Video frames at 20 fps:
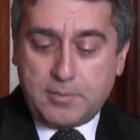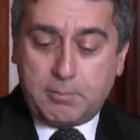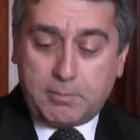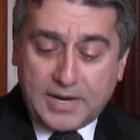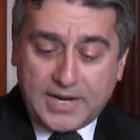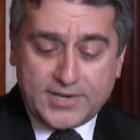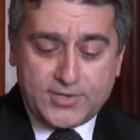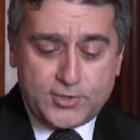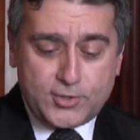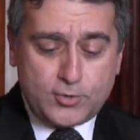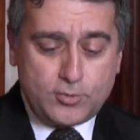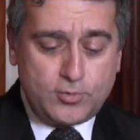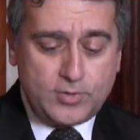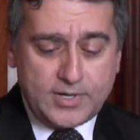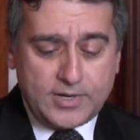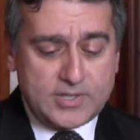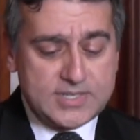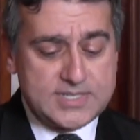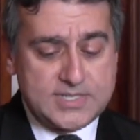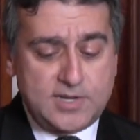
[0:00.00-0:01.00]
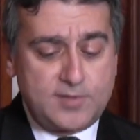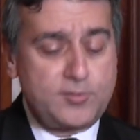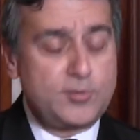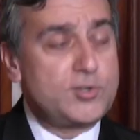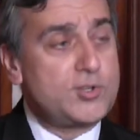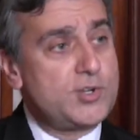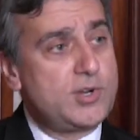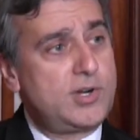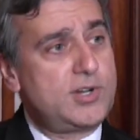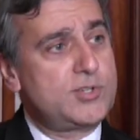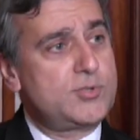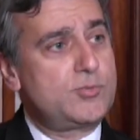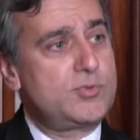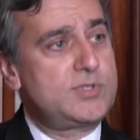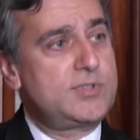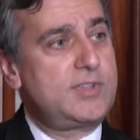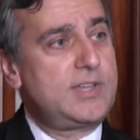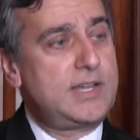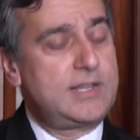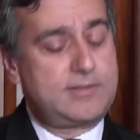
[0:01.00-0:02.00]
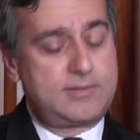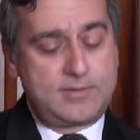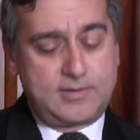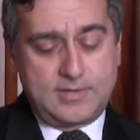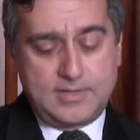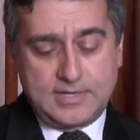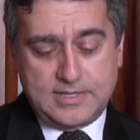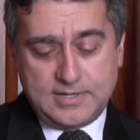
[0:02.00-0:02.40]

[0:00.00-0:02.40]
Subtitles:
Mind you, he has never charged with that.